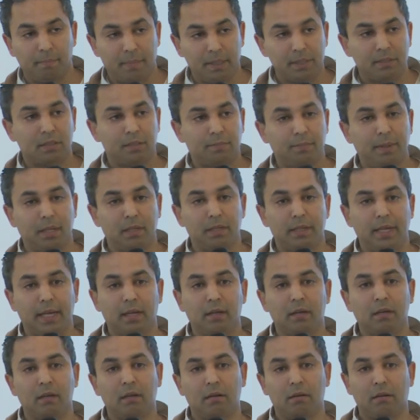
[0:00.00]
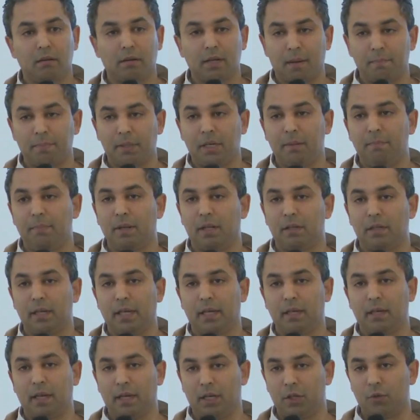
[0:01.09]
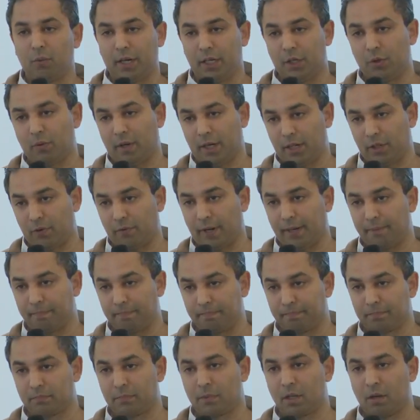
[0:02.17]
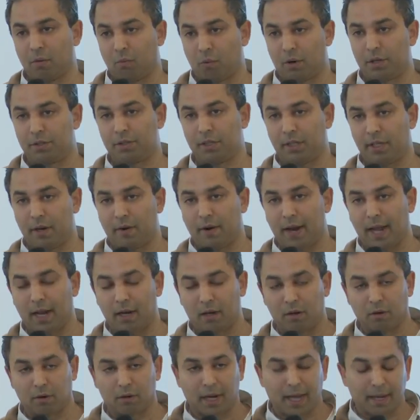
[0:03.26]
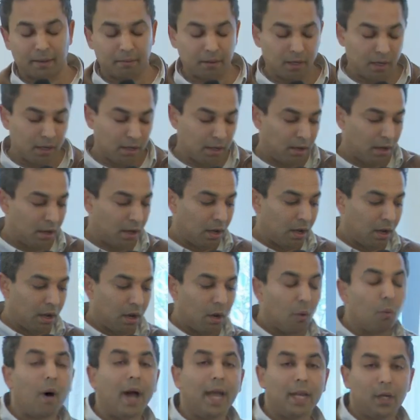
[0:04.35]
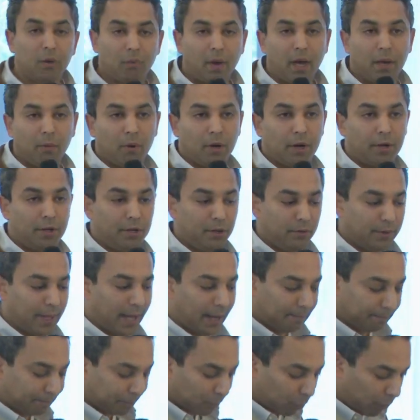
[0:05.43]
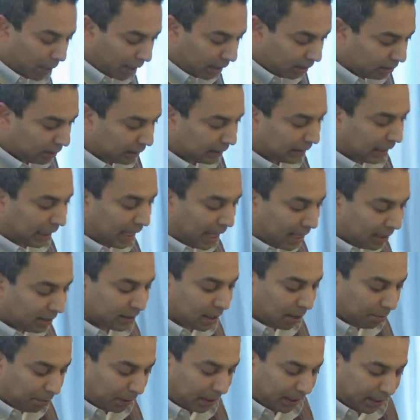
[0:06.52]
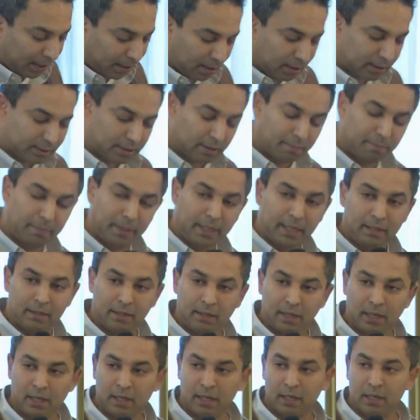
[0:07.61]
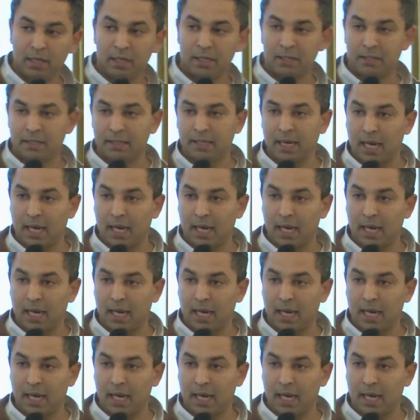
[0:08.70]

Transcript: business building, company building in 2023. What does the year ahead look like? Why do I want to do that? Well, the last couple of years have been kind